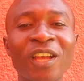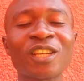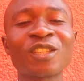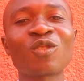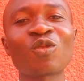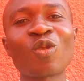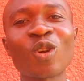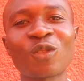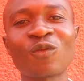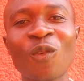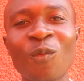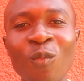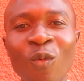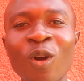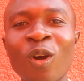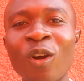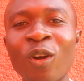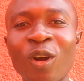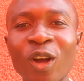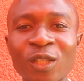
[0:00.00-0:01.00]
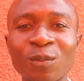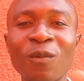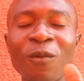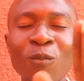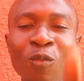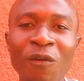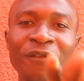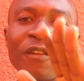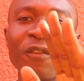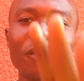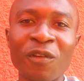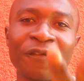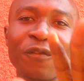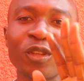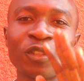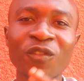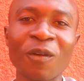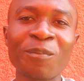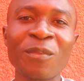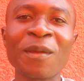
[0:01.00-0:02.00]
fingers crossed for more gospel movie
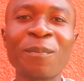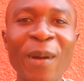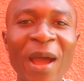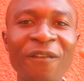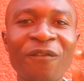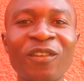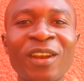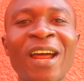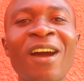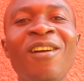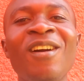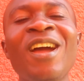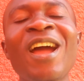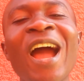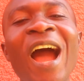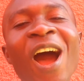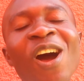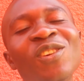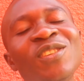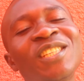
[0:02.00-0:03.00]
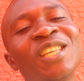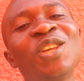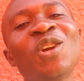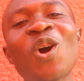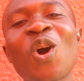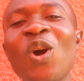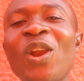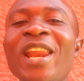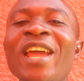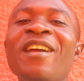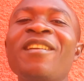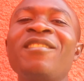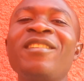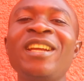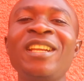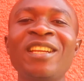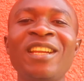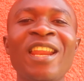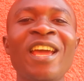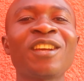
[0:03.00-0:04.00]
reviews from me. Bye for now. I'll see you all later
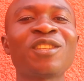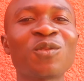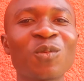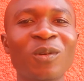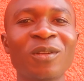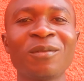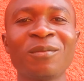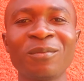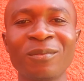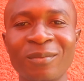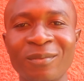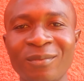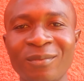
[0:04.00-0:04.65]
in the next one.